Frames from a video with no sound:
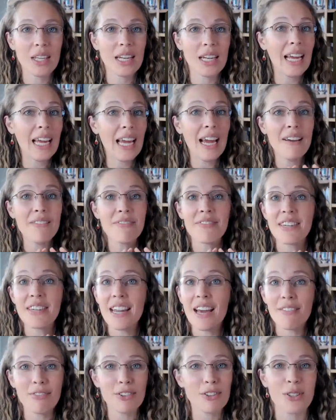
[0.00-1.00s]
that I have
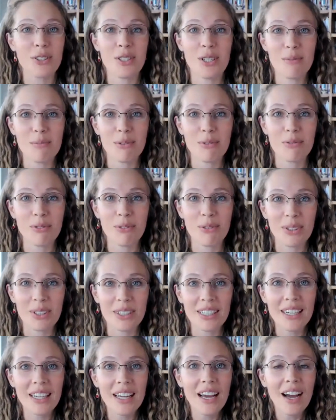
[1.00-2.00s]
never seen
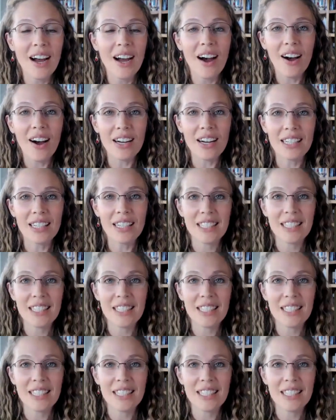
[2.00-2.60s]
before on